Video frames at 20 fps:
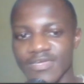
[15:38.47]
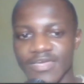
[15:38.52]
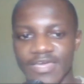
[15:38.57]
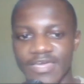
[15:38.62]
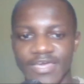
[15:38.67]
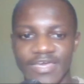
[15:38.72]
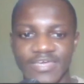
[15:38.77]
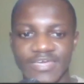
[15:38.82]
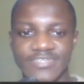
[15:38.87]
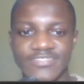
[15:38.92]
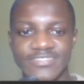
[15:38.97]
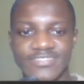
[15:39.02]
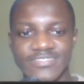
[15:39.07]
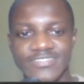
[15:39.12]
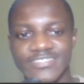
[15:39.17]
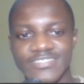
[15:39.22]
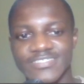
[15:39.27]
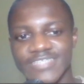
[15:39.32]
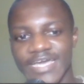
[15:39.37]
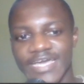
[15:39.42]
and
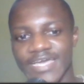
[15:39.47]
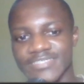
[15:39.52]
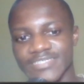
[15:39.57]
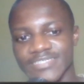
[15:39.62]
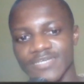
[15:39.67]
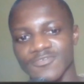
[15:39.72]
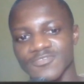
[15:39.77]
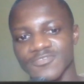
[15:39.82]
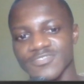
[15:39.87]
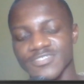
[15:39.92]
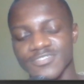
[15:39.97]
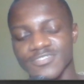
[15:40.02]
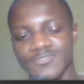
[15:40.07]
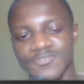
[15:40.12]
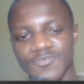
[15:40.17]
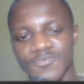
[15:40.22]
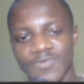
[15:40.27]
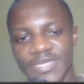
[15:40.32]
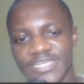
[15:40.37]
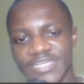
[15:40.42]
these guys are not
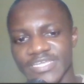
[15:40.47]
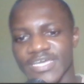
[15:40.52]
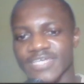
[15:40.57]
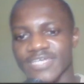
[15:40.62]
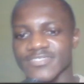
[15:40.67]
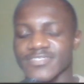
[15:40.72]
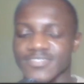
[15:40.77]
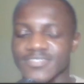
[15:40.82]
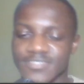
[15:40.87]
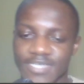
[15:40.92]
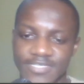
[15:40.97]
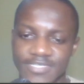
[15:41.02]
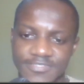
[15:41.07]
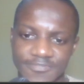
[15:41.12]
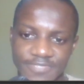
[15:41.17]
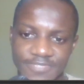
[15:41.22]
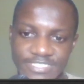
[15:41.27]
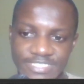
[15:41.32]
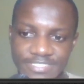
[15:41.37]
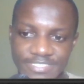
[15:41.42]
nowhere near as
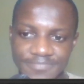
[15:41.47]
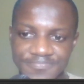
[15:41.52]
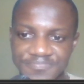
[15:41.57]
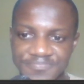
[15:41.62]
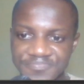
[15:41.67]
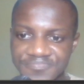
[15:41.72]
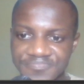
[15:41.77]
threatening.